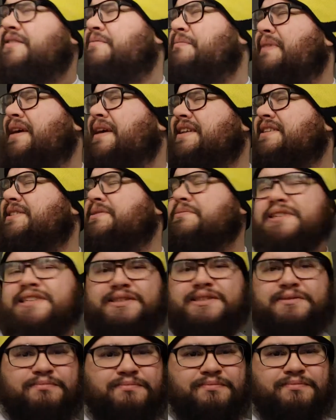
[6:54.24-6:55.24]
man,
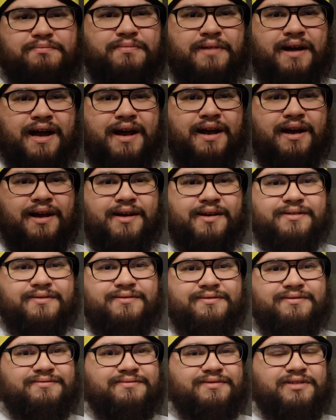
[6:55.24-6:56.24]
somebody's
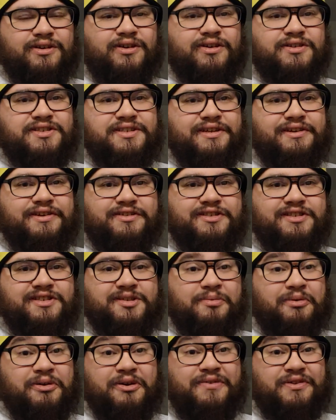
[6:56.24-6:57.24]
car stereo
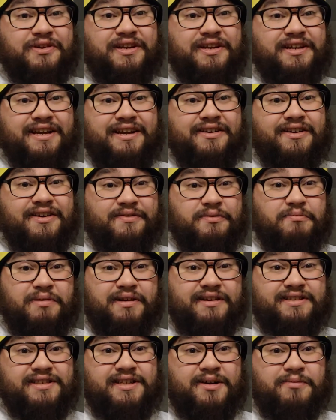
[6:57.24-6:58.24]
system, I don't know if you could hear it, if it
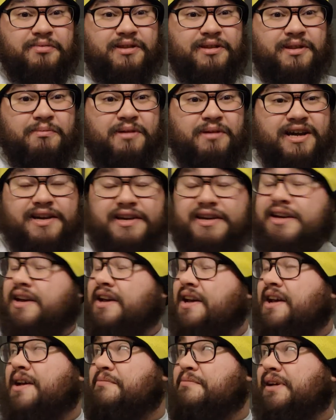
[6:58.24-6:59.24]
picks it up on the mic,
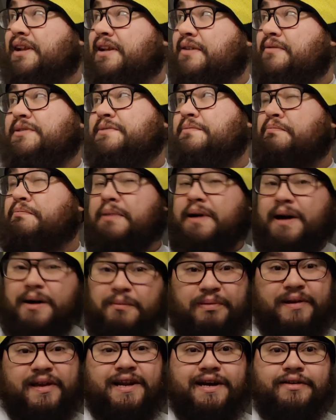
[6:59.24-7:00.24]
but it was
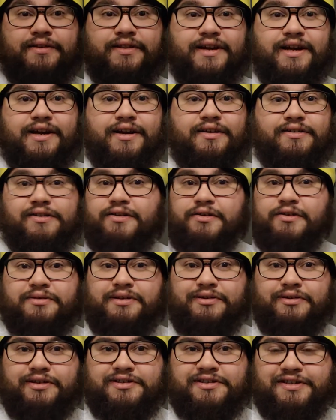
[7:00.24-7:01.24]
bumping out there. Don't know what
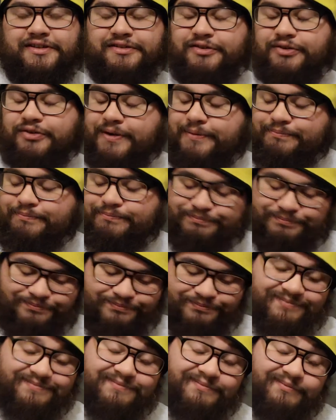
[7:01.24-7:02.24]
they were listening to, though.
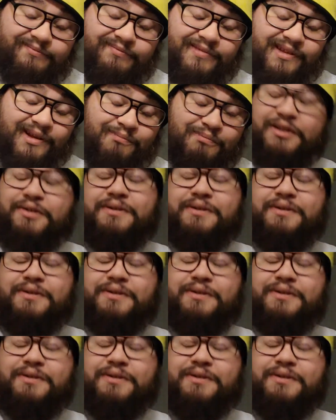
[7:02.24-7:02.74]
But